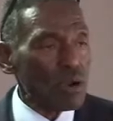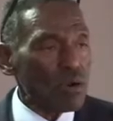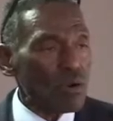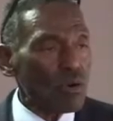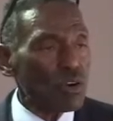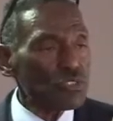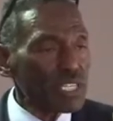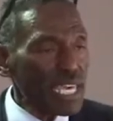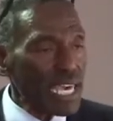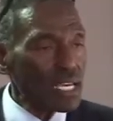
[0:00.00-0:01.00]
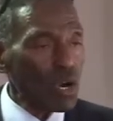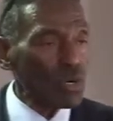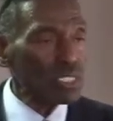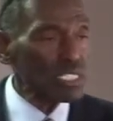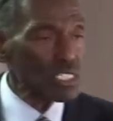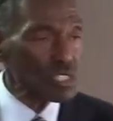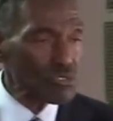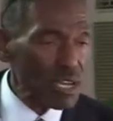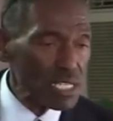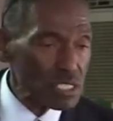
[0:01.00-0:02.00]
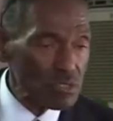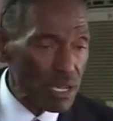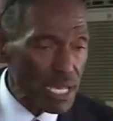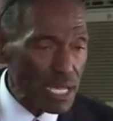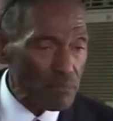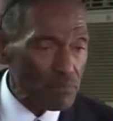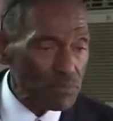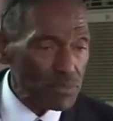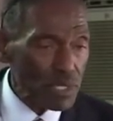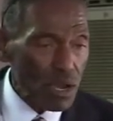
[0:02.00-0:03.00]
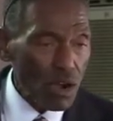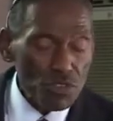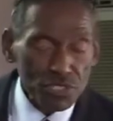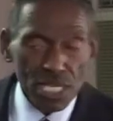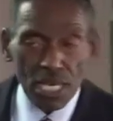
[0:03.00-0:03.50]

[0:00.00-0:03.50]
or you can't go in this restaurant, or you can't